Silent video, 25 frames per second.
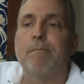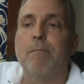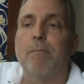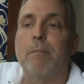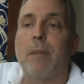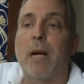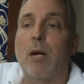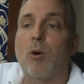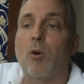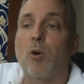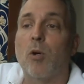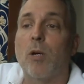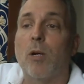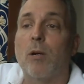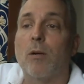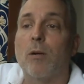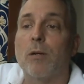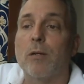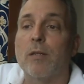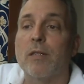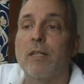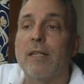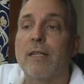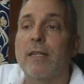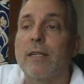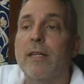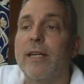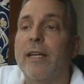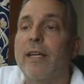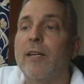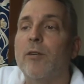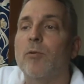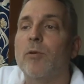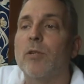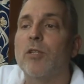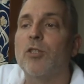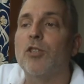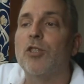Bauer, Arndt, and
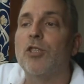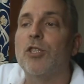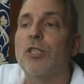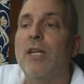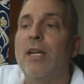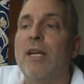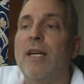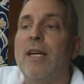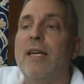Gingrich.